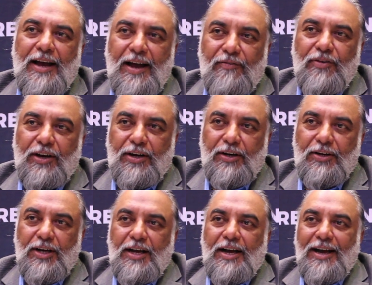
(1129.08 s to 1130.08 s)

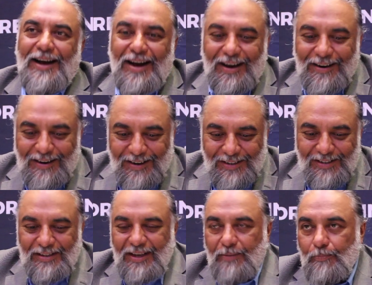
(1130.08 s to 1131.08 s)
Africa
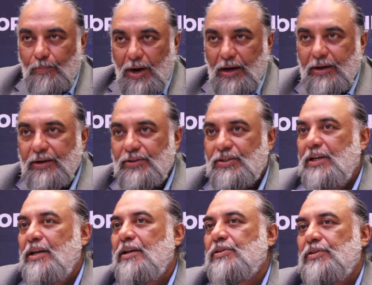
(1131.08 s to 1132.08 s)
unless that market
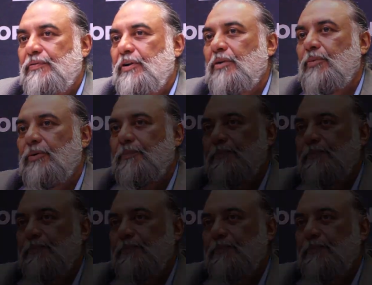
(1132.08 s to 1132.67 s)
scale is available.